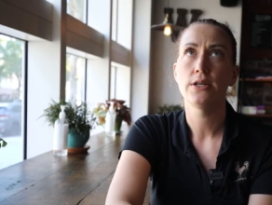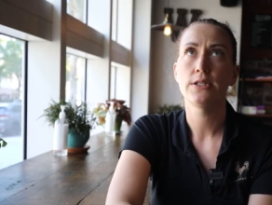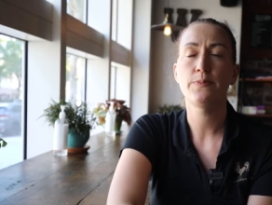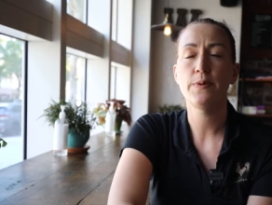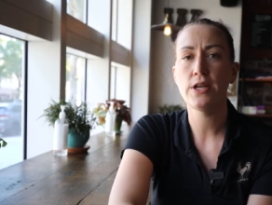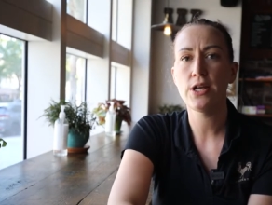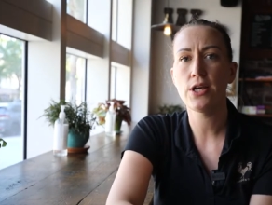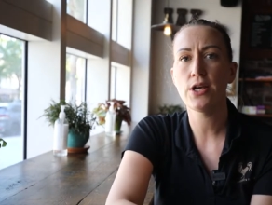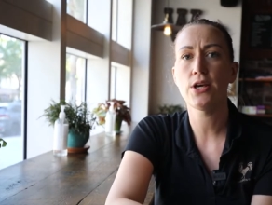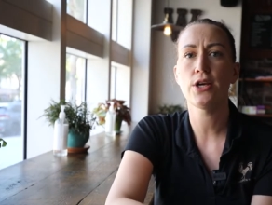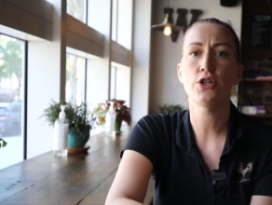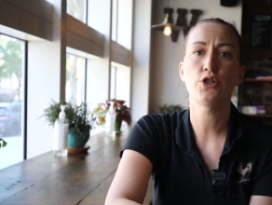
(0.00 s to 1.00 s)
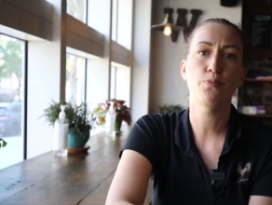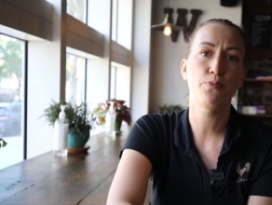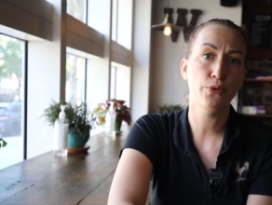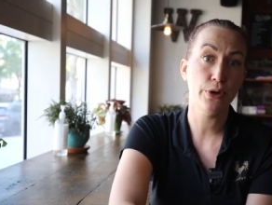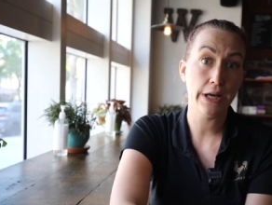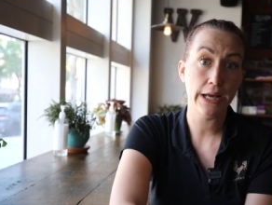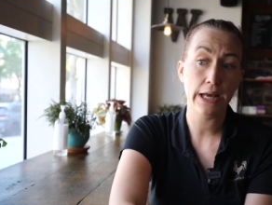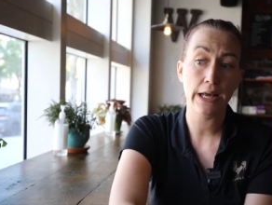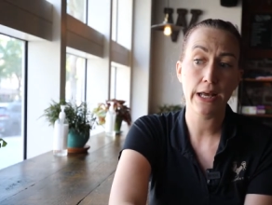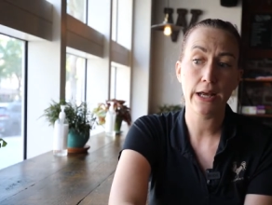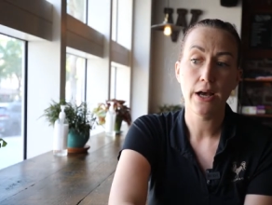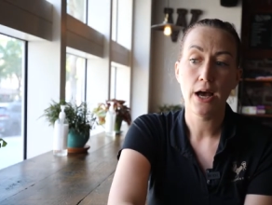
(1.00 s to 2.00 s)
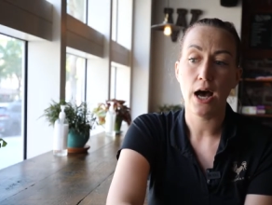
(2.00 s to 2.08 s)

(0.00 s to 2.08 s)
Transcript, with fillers: spinach, brie,